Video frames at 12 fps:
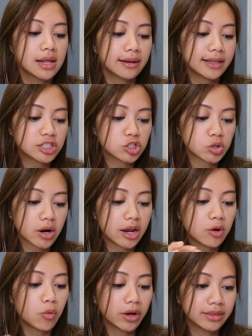let's
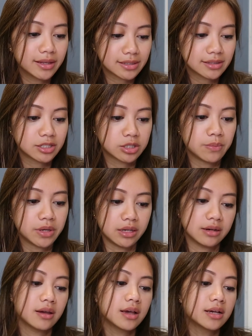try what does this
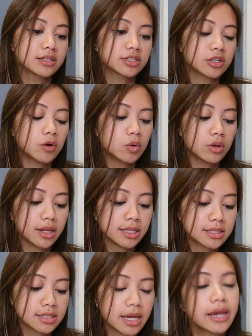mean. So
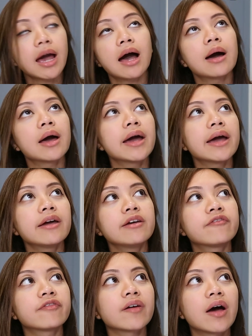let's say I
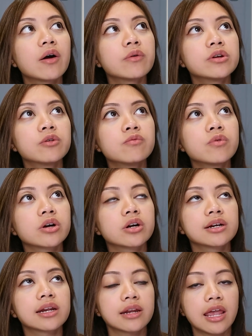found a
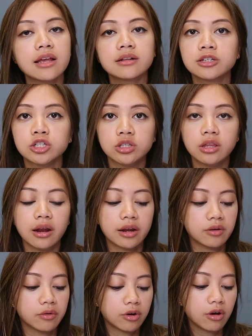word in English that I
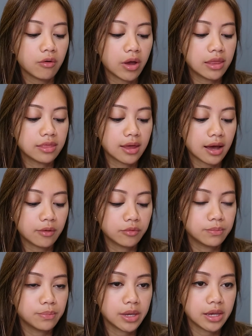don't know, and that
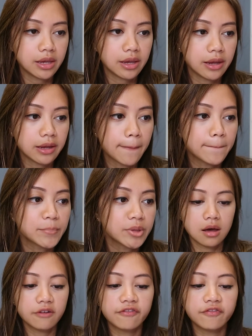would be
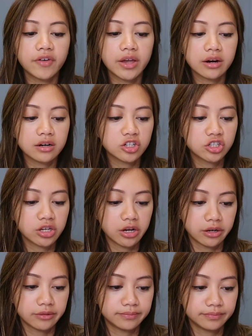a fair
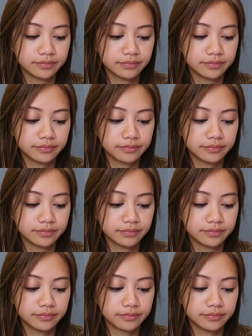share.